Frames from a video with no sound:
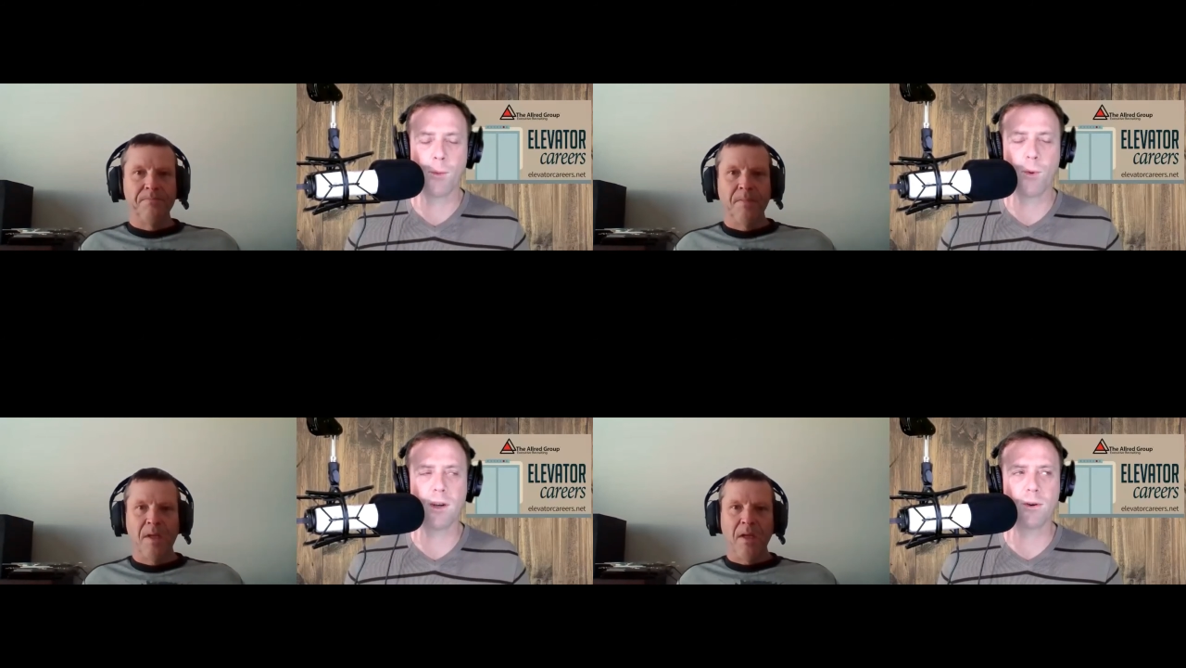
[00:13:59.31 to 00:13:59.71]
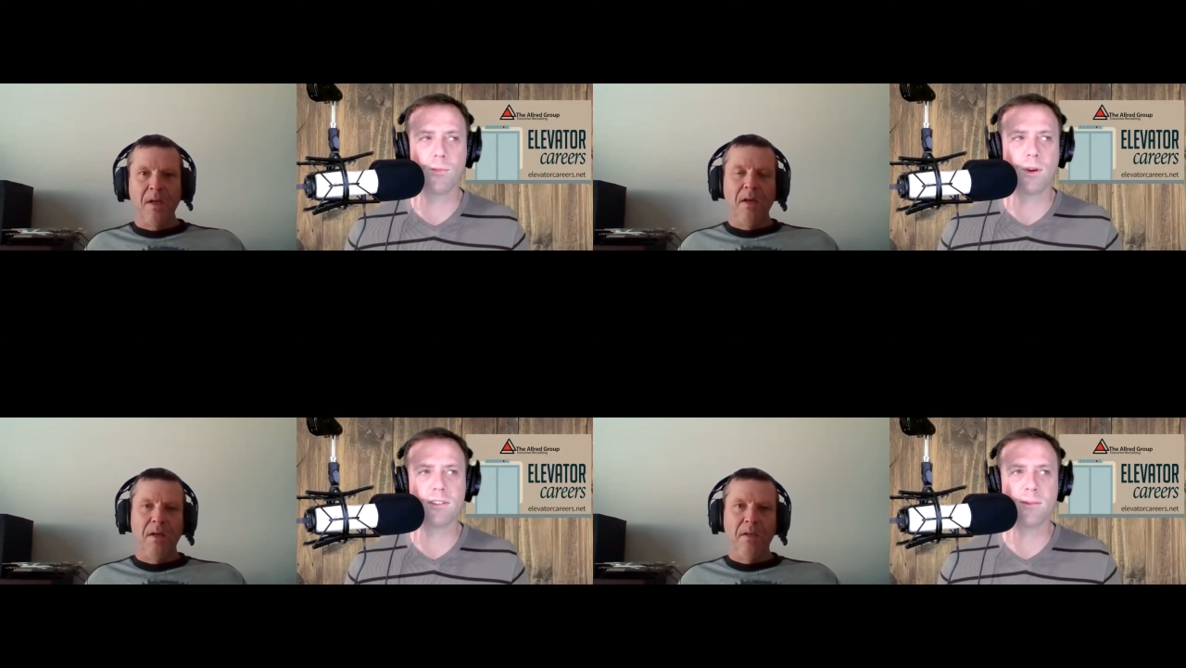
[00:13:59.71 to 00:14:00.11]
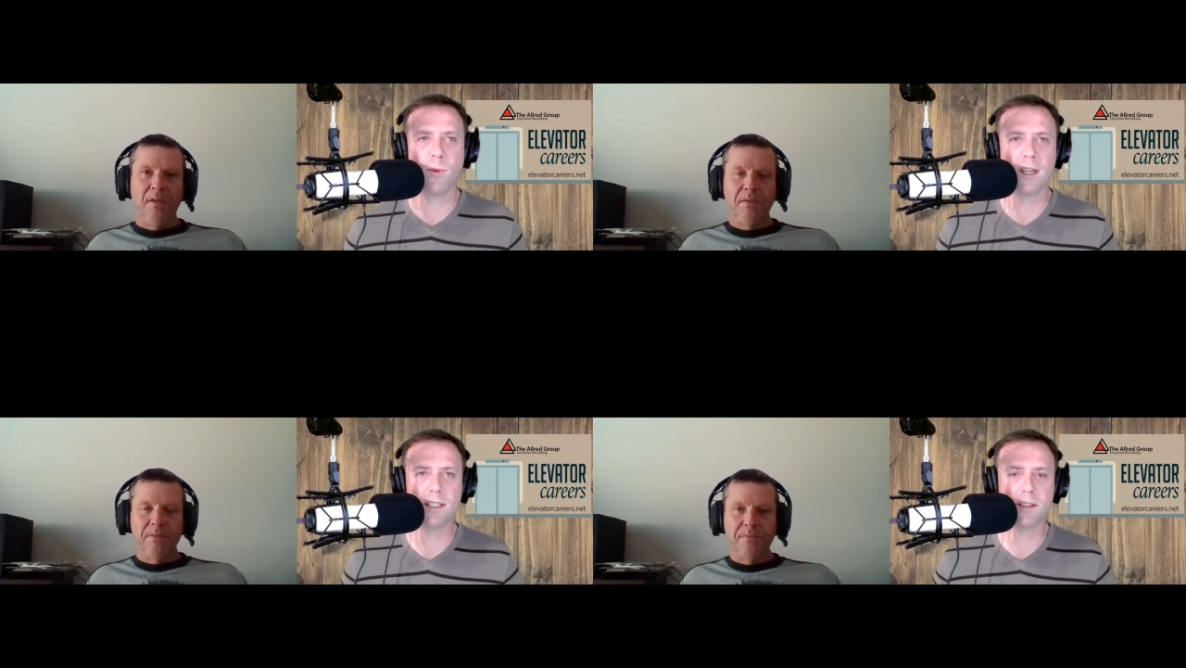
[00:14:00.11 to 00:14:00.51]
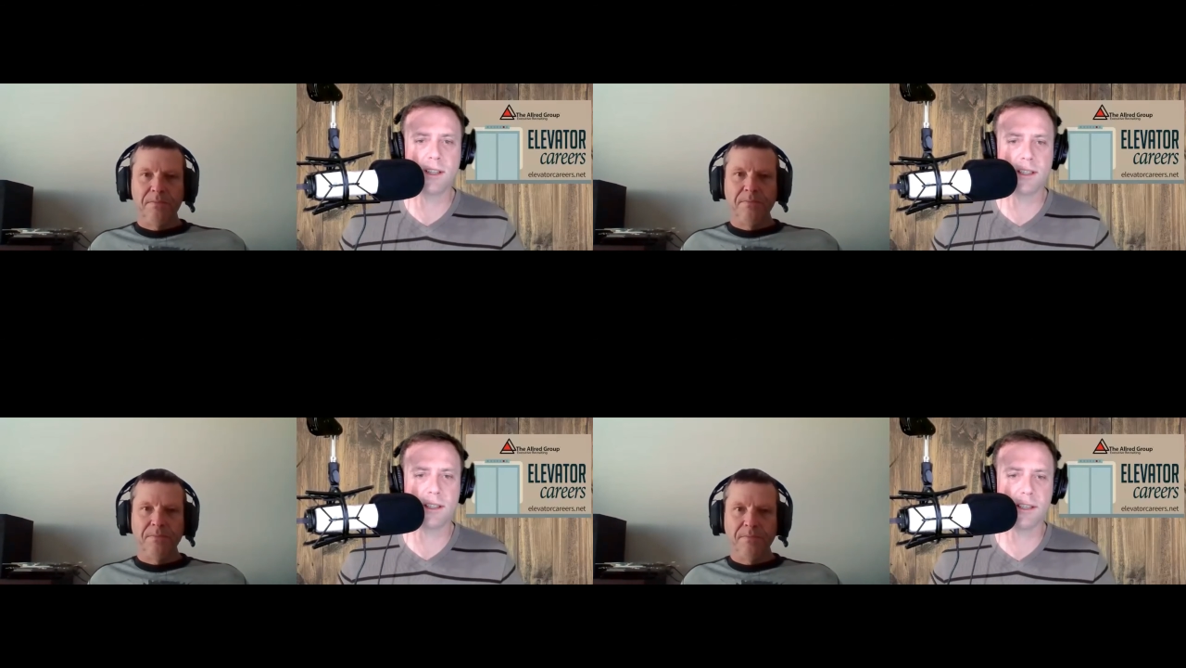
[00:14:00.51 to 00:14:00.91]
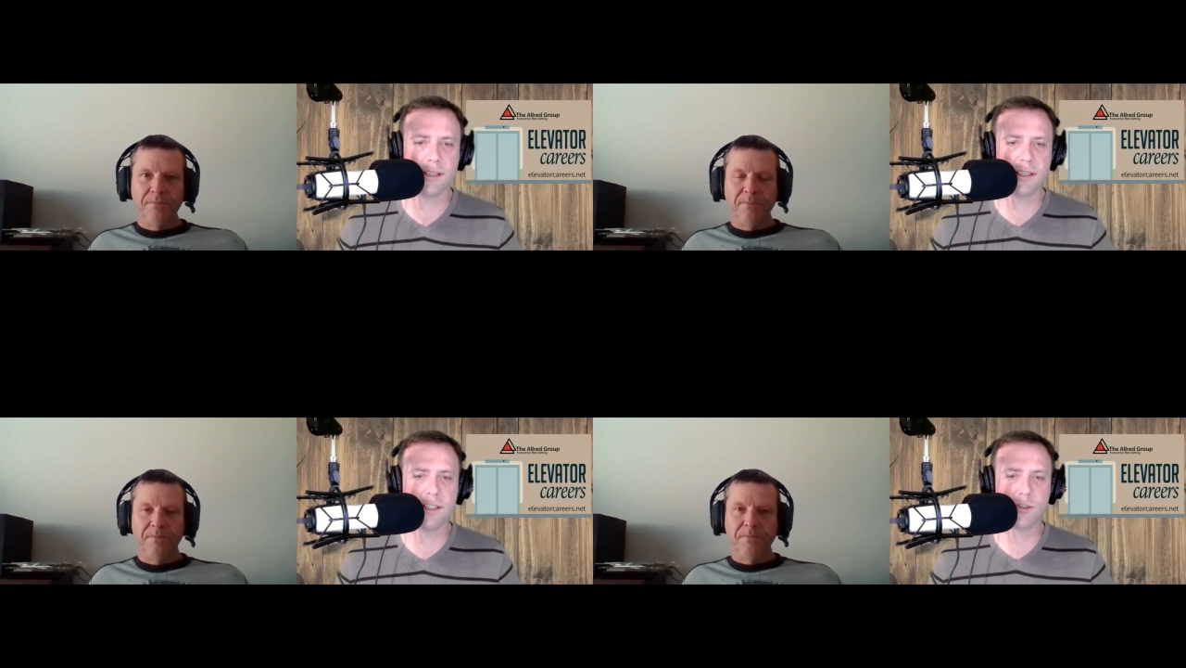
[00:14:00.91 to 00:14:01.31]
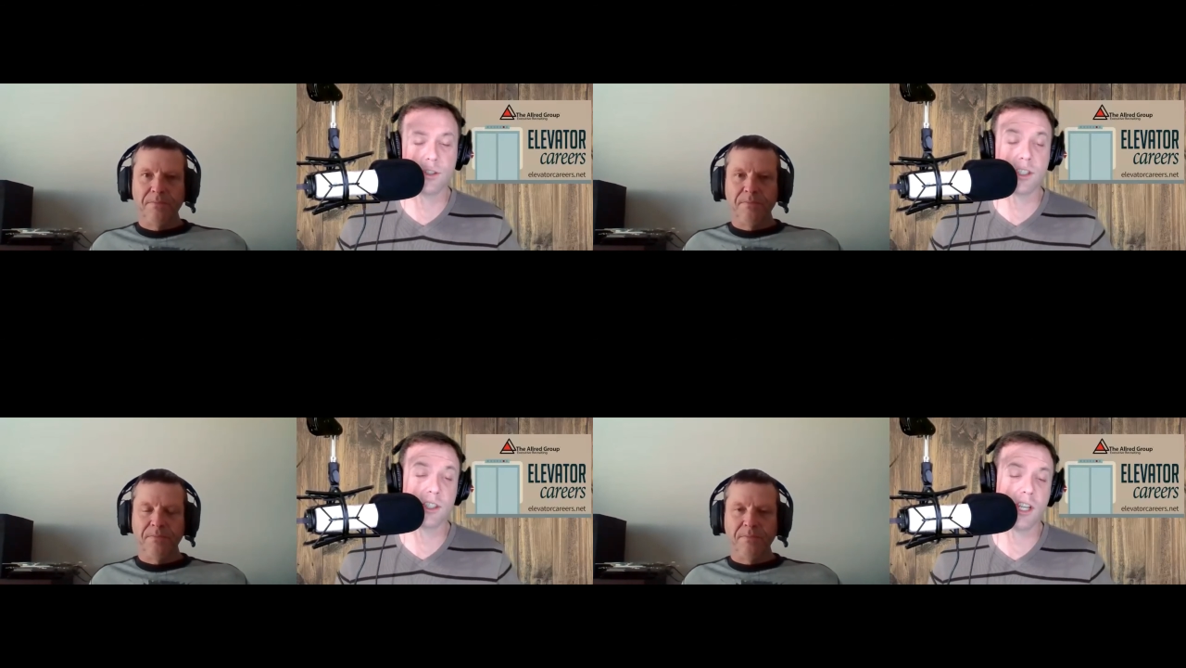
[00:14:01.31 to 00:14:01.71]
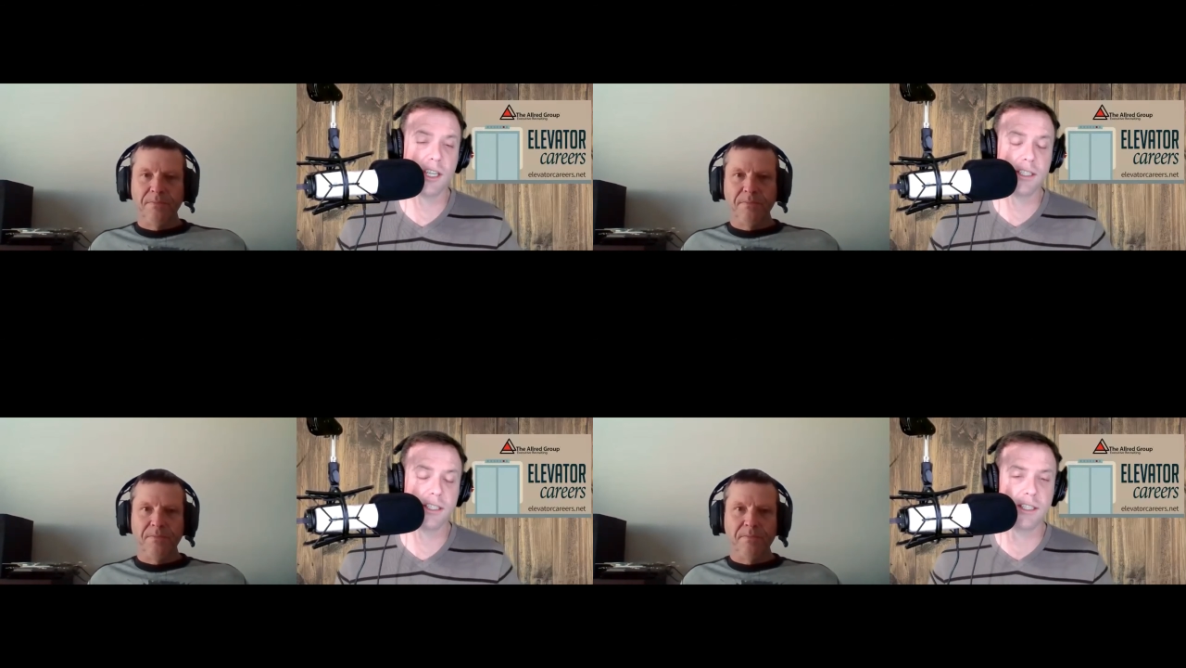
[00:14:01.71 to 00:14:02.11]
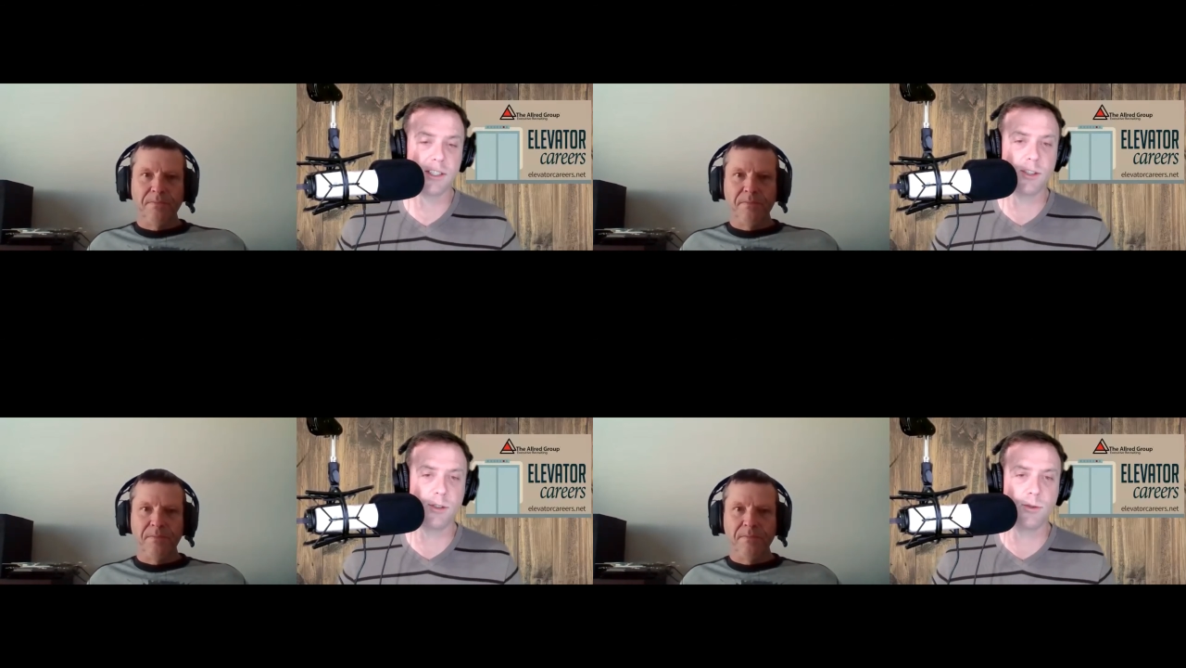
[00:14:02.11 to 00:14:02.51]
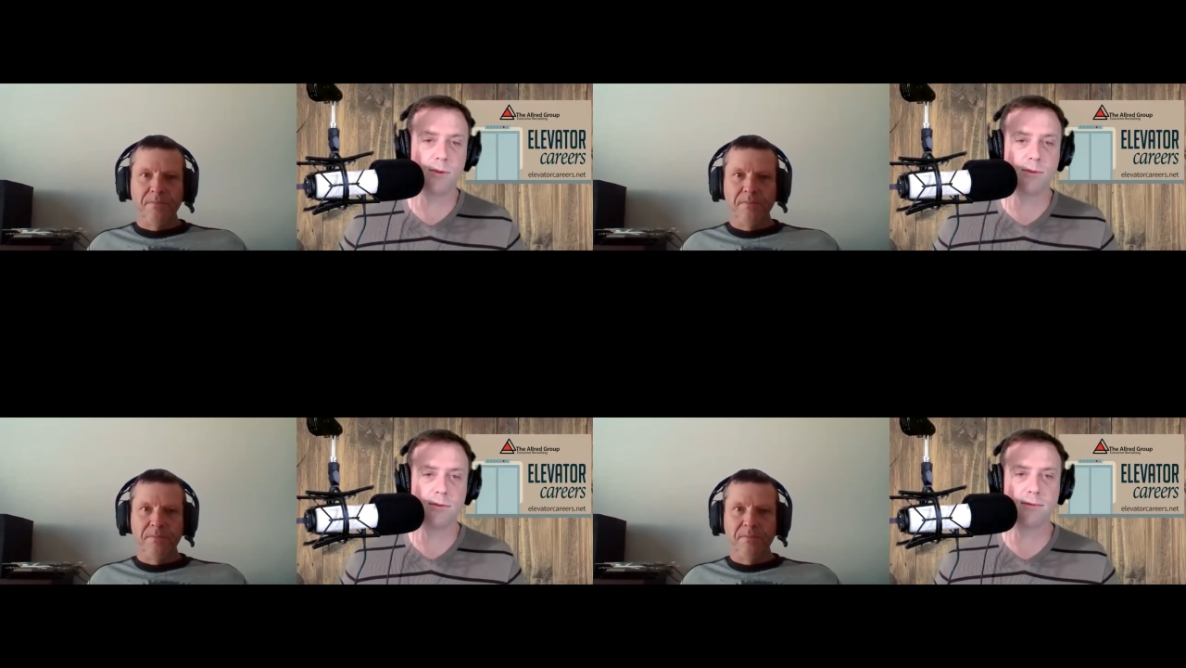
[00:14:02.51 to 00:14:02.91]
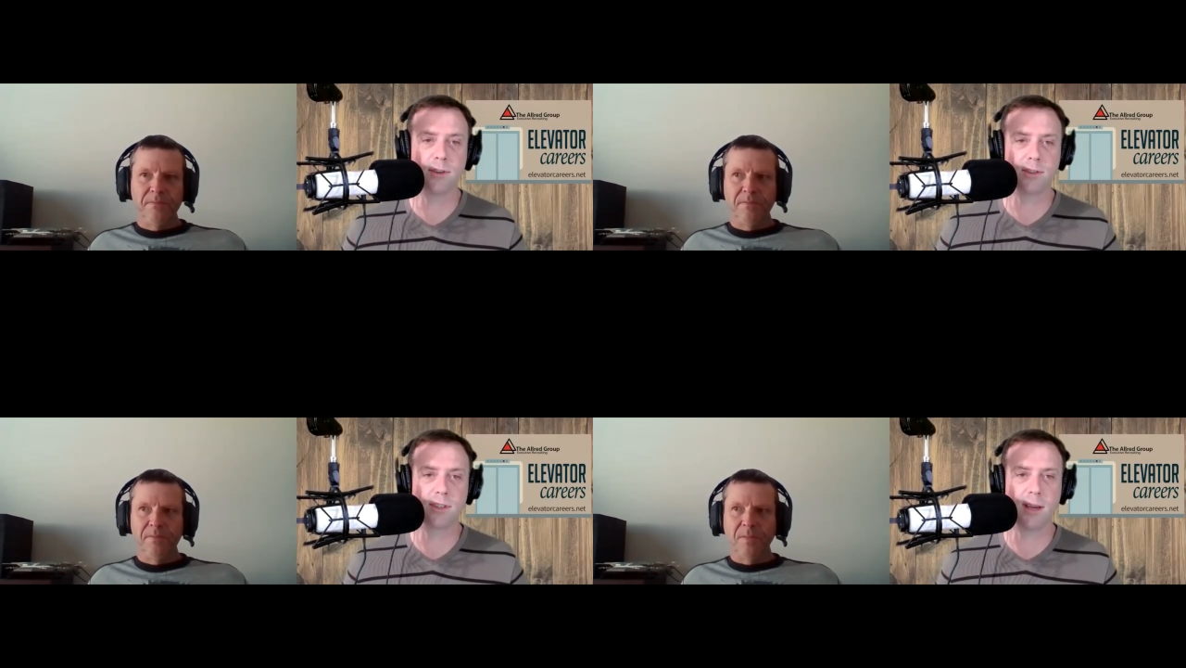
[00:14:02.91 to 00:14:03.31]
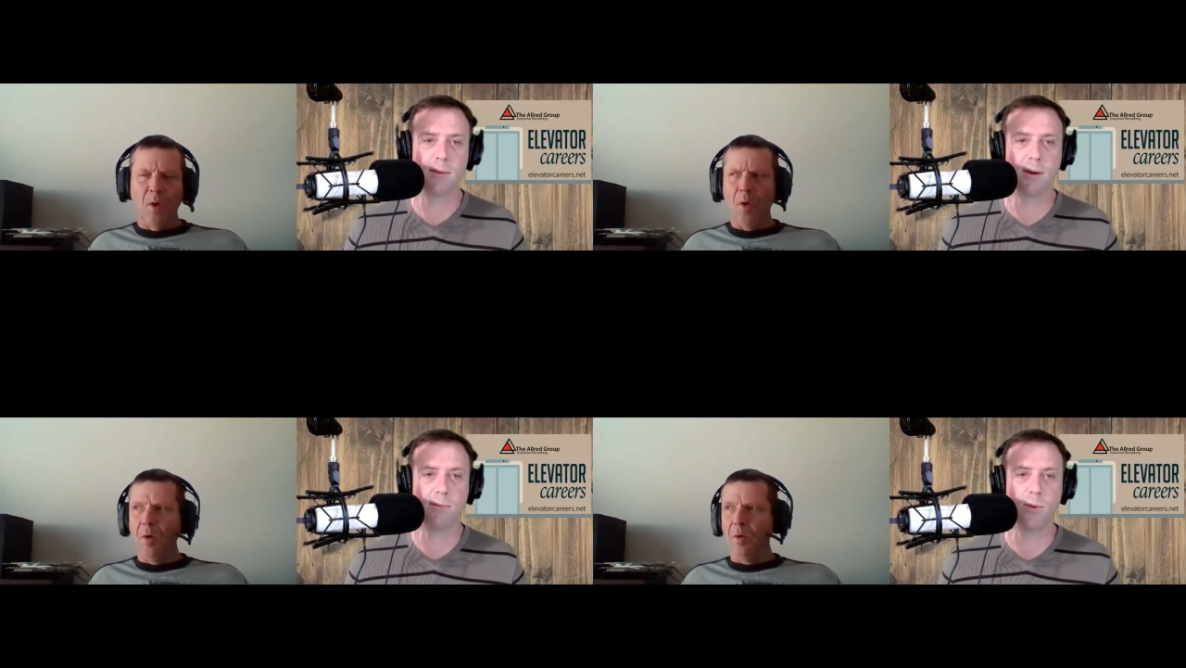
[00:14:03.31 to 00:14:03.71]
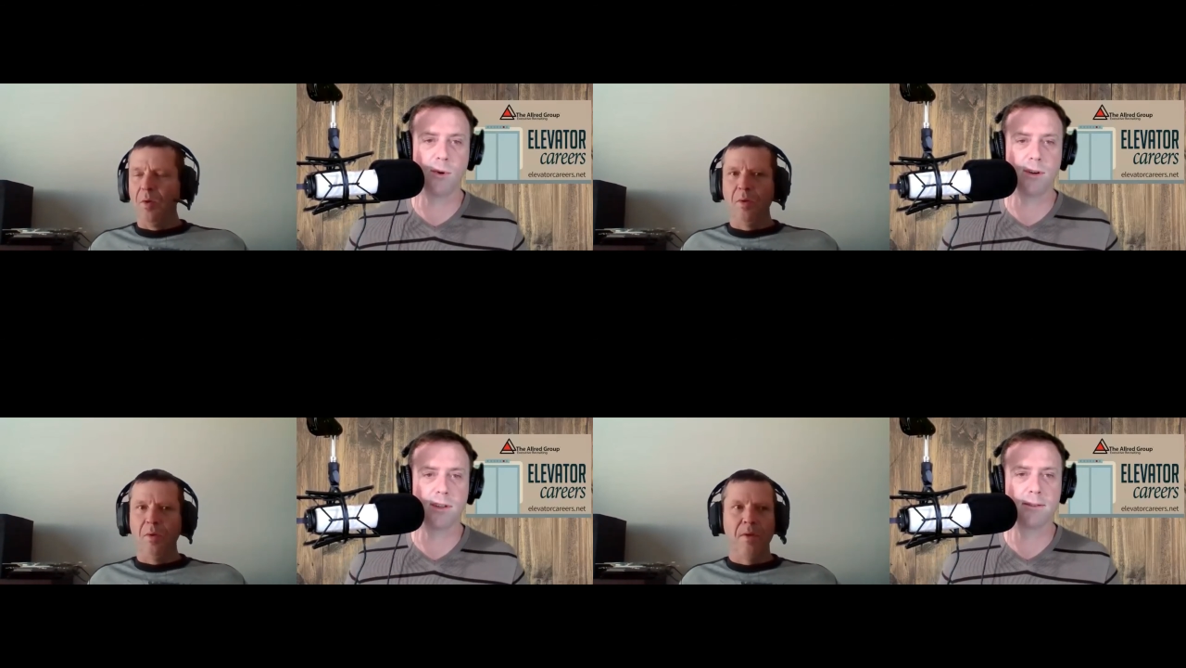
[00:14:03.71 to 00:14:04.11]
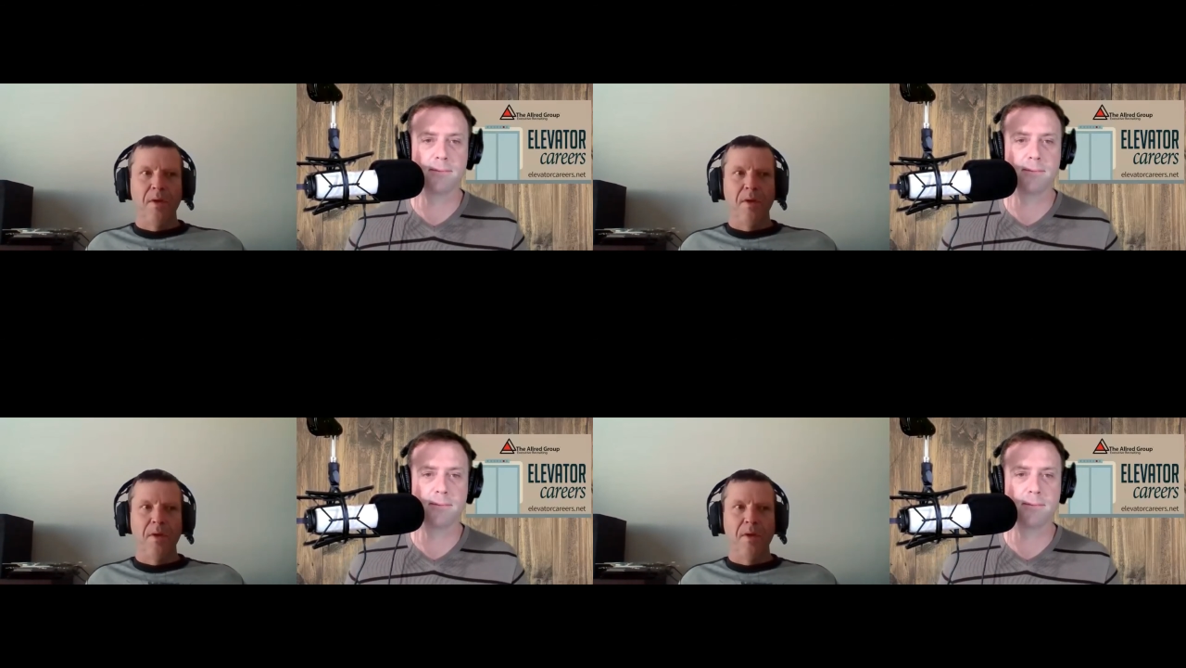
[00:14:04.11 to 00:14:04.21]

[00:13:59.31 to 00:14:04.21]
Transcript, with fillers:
Speaker 1: What are, what are some ways you think the industry's changed since you first came on ah. board?